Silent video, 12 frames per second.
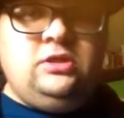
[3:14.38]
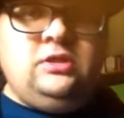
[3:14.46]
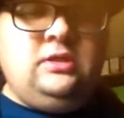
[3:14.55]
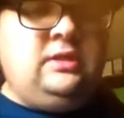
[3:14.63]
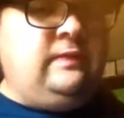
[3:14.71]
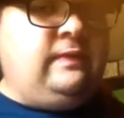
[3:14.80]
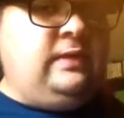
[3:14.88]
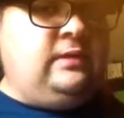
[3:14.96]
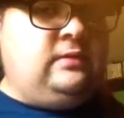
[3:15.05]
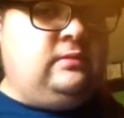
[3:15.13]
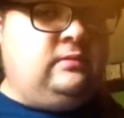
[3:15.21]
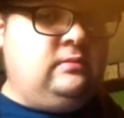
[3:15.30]
Is it The
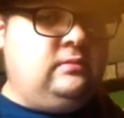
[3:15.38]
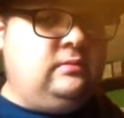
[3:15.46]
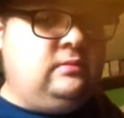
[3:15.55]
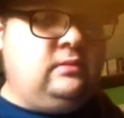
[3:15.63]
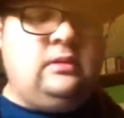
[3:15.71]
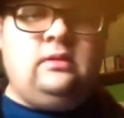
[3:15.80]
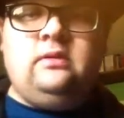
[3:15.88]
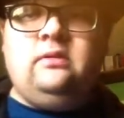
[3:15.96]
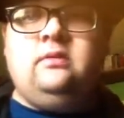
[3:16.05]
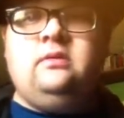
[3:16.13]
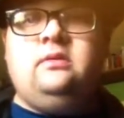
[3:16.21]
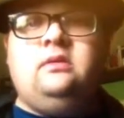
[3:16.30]
Invasion? I don't
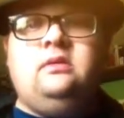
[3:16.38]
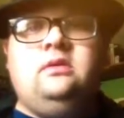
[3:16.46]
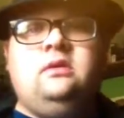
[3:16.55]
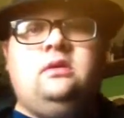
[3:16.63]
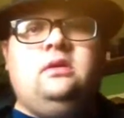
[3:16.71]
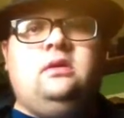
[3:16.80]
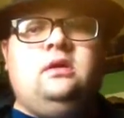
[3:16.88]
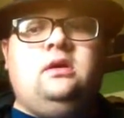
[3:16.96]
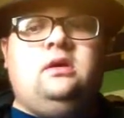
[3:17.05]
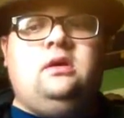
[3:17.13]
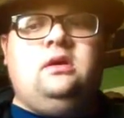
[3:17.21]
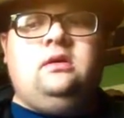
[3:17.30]
know.
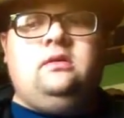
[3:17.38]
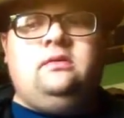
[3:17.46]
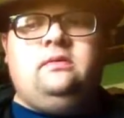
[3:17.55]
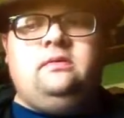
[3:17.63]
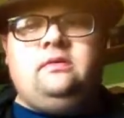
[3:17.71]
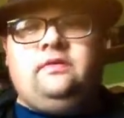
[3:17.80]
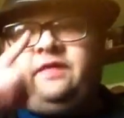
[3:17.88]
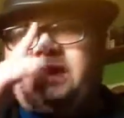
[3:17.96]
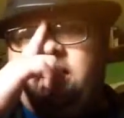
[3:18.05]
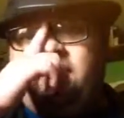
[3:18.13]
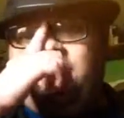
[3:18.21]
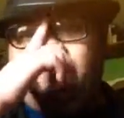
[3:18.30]
Uh, the
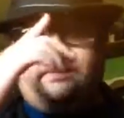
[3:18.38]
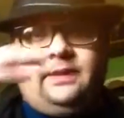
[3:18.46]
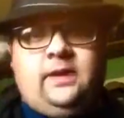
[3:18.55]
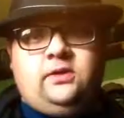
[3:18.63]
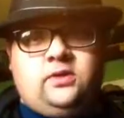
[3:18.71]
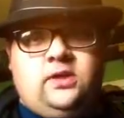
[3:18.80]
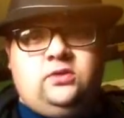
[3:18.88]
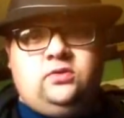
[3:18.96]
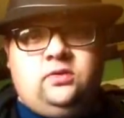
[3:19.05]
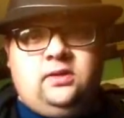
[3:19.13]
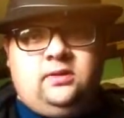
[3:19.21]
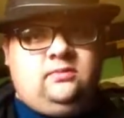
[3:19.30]
final Patrick Troughton
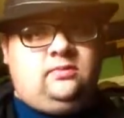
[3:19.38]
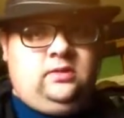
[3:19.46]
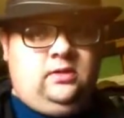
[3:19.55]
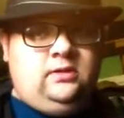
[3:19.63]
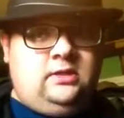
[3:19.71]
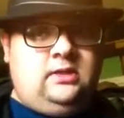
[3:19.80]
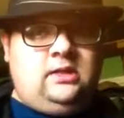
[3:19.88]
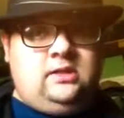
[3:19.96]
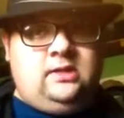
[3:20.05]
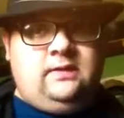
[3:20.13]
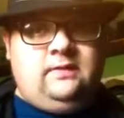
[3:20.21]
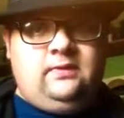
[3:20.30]
story could use it on
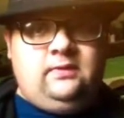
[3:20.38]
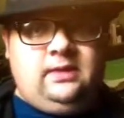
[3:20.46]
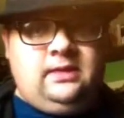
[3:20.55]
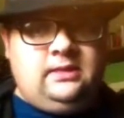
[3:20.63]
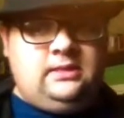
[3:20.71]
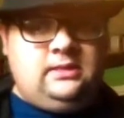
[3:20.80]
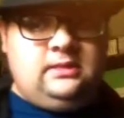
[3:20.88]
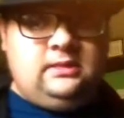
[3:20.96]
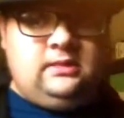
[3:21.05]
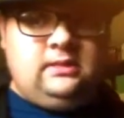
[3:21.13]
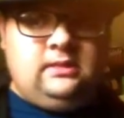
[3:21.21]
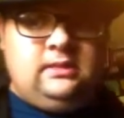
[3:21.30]
the DVD release.
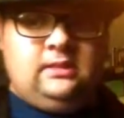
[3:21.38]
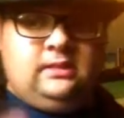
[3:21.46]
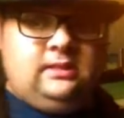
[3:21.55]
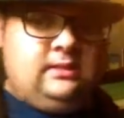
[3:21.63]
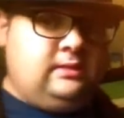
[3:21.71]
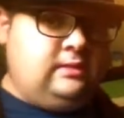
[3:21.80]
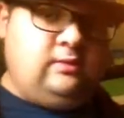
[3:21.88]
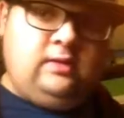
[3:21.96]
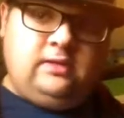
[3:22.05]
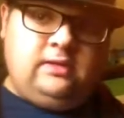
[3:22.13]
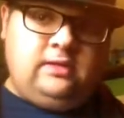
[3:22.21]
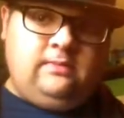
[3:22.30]
It's really
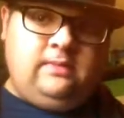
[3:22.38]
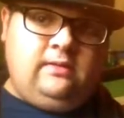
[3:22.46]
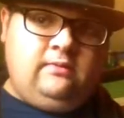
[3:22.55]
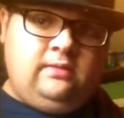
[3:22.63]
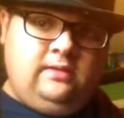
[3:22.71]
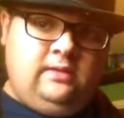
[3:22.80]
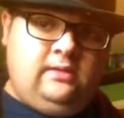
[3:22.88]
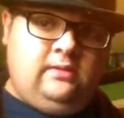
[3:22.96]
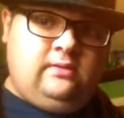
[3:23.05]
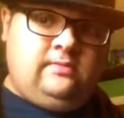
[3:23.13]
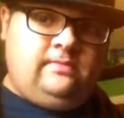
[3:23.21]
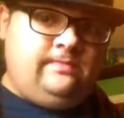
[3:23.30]
hard to come by
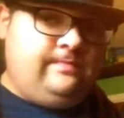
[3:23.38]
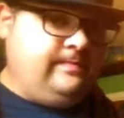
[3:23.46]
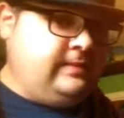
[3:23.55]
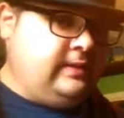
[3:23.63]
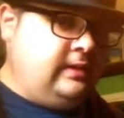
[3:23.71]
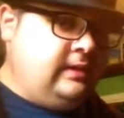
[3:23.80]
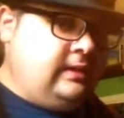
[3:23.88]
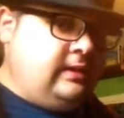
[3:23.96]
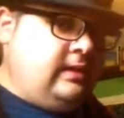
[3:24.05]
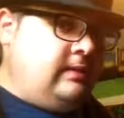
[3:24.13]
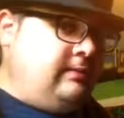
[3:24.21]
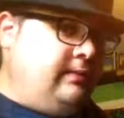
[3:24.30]
here.
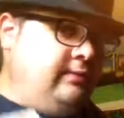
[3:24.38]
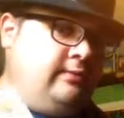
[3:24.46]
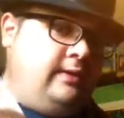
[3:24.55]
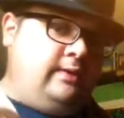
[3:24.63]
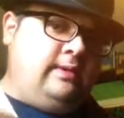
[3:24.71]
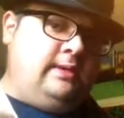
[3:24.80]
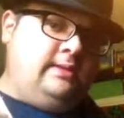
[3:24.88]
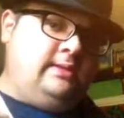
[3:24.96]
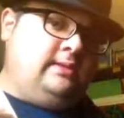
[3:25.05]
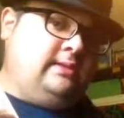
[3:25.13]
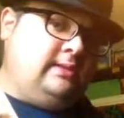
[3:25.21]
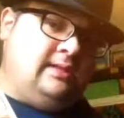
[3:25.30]
But
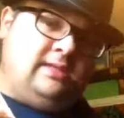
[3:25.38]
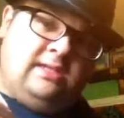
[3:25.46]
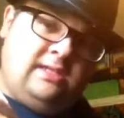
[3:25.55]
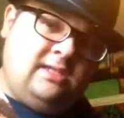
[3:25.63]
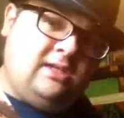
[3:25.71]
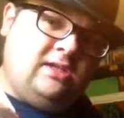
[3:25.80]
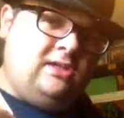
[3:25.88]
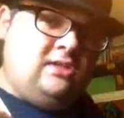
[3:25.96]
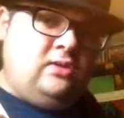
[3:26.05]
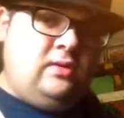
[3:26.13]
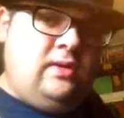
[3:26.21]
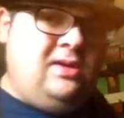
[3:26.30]
anyways, this is a good
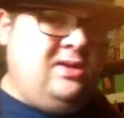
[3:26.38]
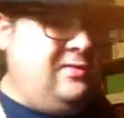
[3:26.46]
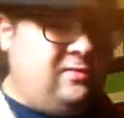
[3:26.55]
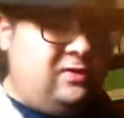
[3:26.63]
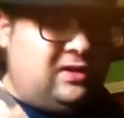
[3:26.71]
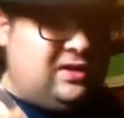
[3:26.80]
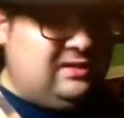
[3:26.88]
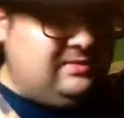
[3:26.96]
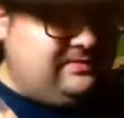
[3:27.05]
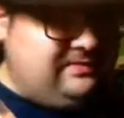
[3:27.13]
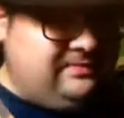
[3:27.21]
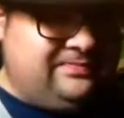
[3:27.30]
story, and overall,
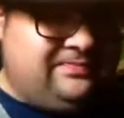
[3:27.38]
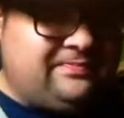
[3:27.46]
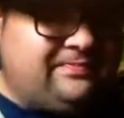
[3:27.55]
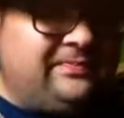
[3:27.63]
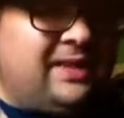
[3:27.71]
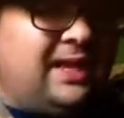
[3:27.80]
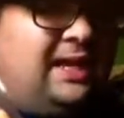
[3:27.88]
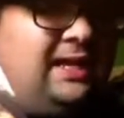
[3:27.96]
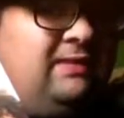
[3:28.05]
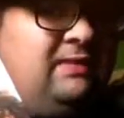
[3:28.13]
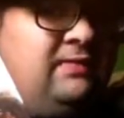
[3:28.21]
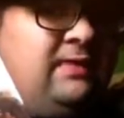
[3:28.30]
I give this a